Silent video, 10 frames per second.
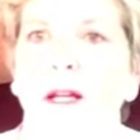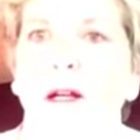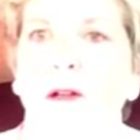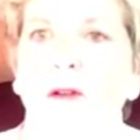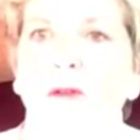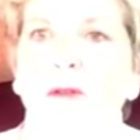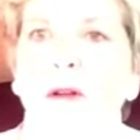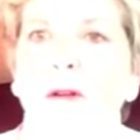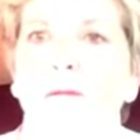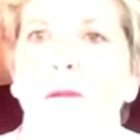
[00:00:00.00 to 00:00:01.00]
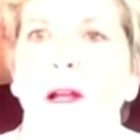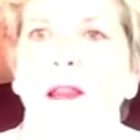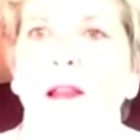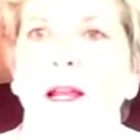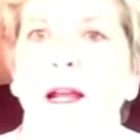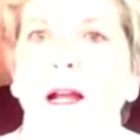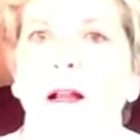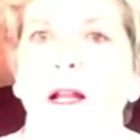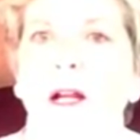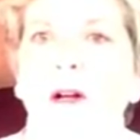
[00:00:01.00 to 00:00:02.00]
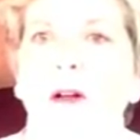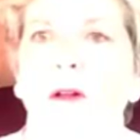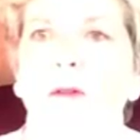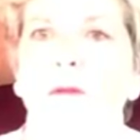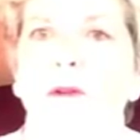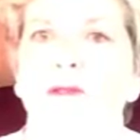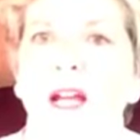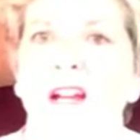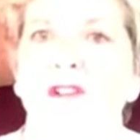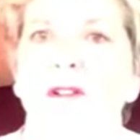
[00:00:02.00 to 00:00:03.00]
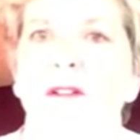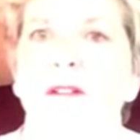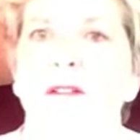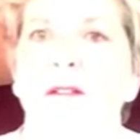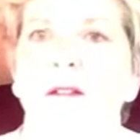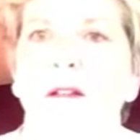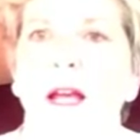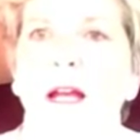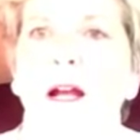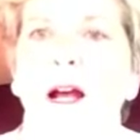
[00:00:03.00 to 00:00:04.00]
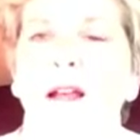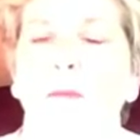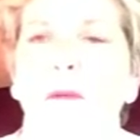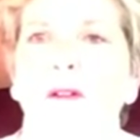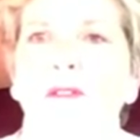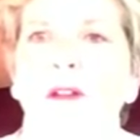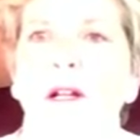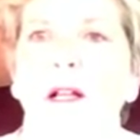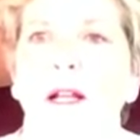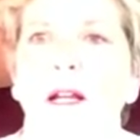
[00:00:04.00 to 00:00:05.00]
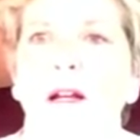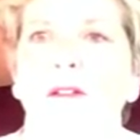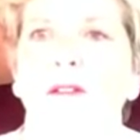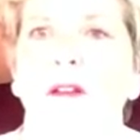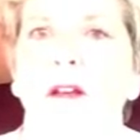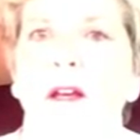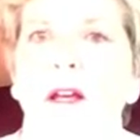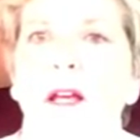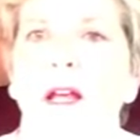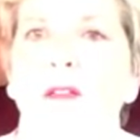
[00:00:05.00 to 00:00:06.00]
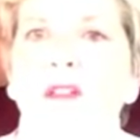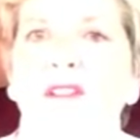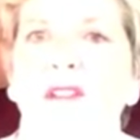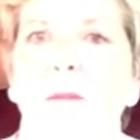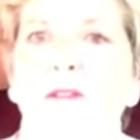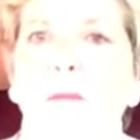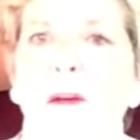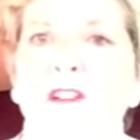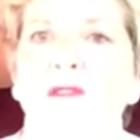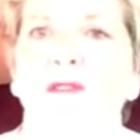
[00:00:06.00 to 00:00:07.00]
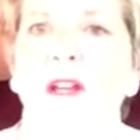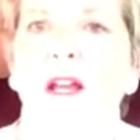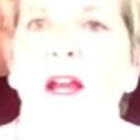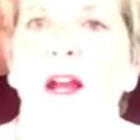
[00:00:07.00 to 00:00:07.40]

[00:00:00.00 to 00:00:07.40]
include monthly clinical rotations at hospitals and clinics in the subspecialty